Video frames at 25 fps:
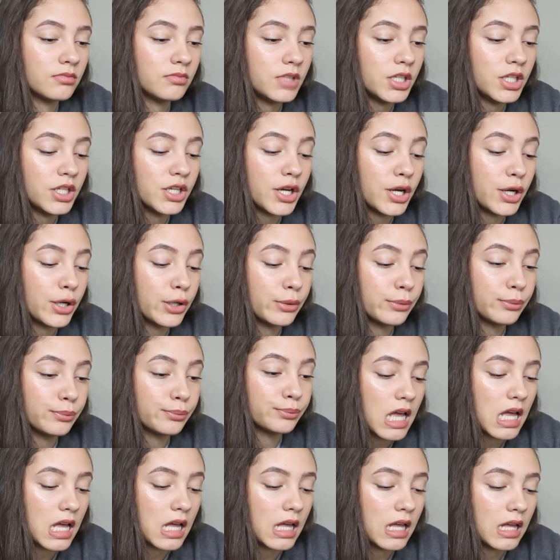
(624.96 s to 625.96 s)
You know,
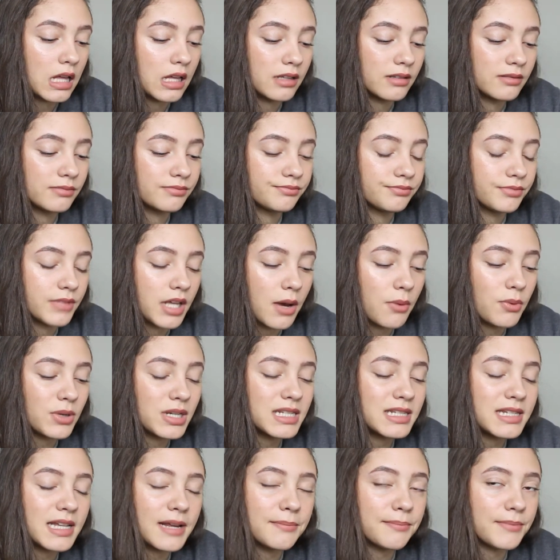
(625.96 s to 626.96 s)
I
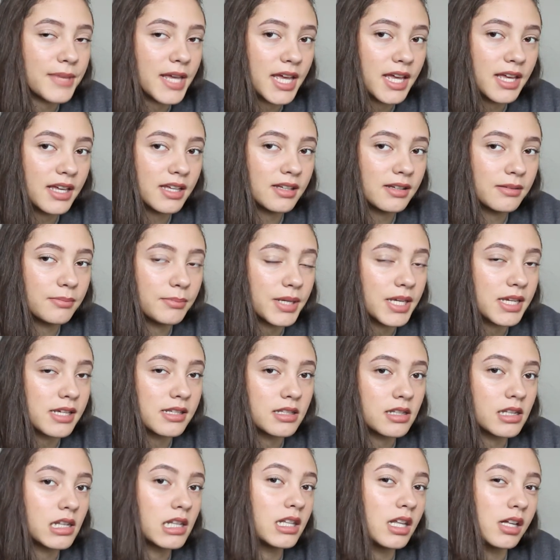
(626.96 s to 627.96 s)
want to say meh
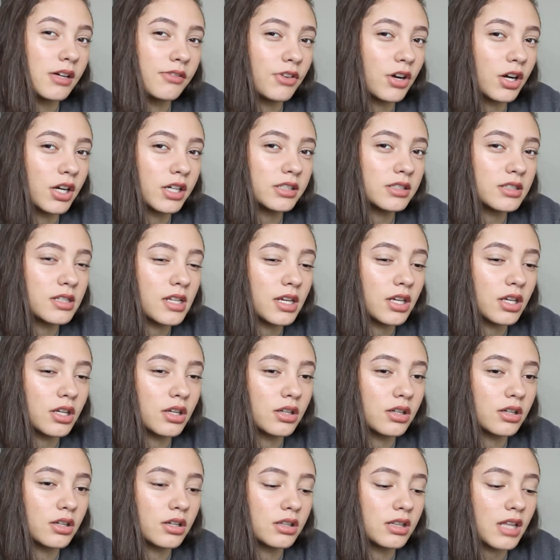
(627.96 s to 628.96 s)
because of the love hearts, like,
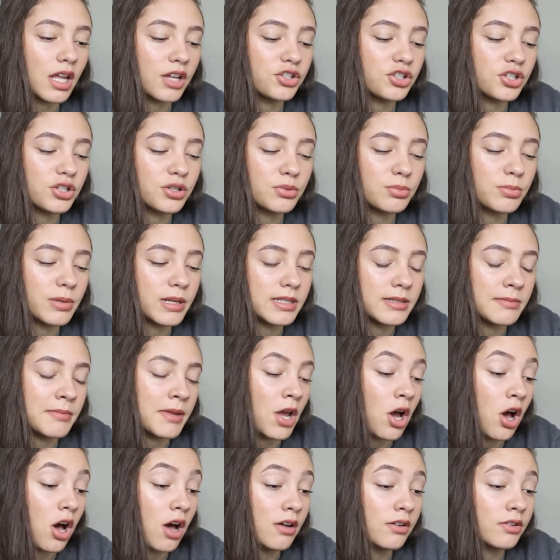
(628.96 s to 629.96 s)
that just pissed
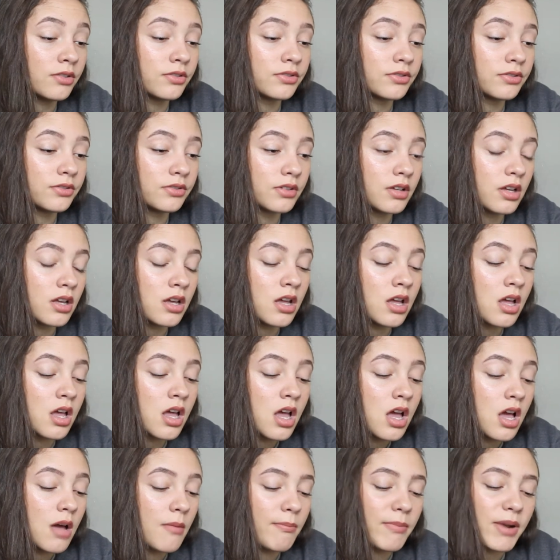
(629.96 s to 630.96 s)
me off.
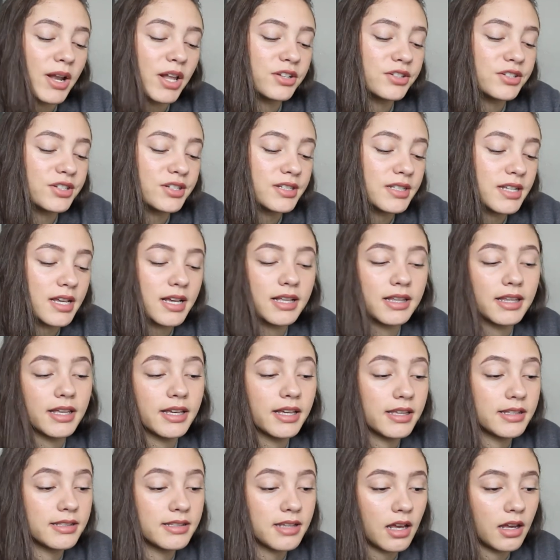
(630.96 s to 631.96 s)
But I'll just say I
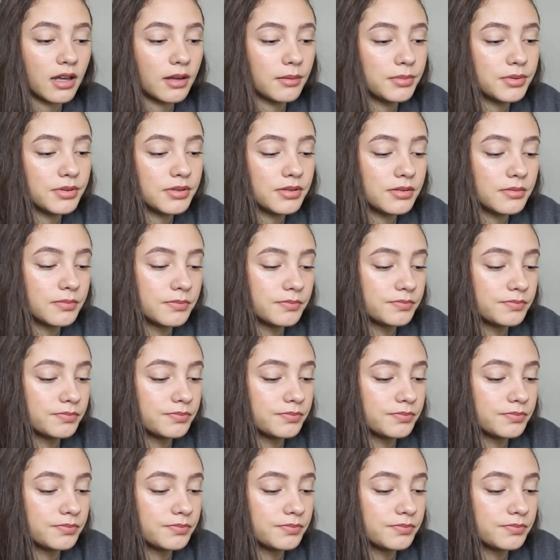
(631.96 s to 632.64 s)
like his abs.